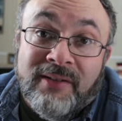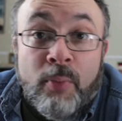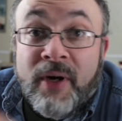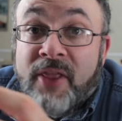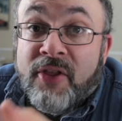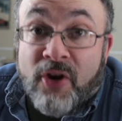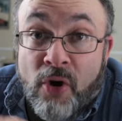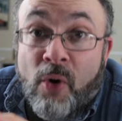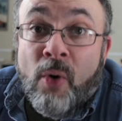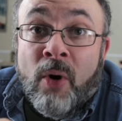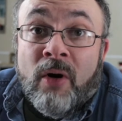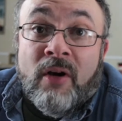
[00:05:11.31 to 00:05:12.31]
But at the
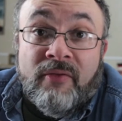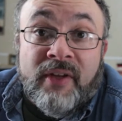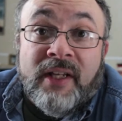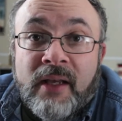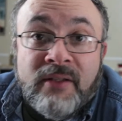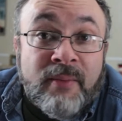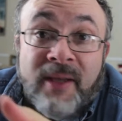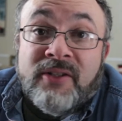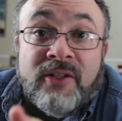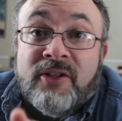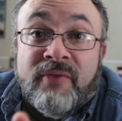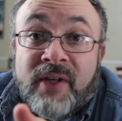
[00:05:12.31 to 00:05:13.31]
core of it is a
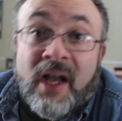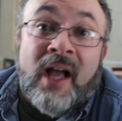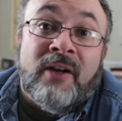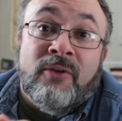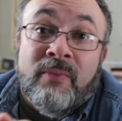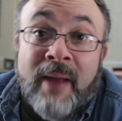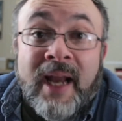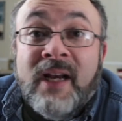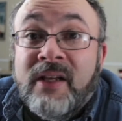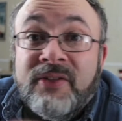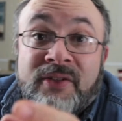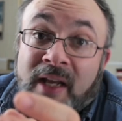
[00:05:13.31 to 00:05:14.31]
message of a God who made
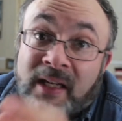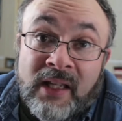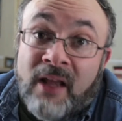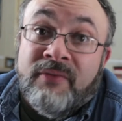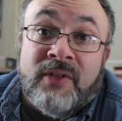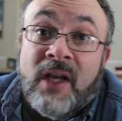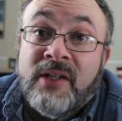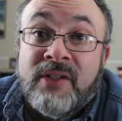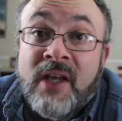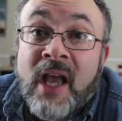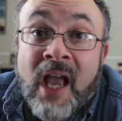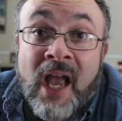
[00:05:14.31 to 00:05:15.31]
us and loves us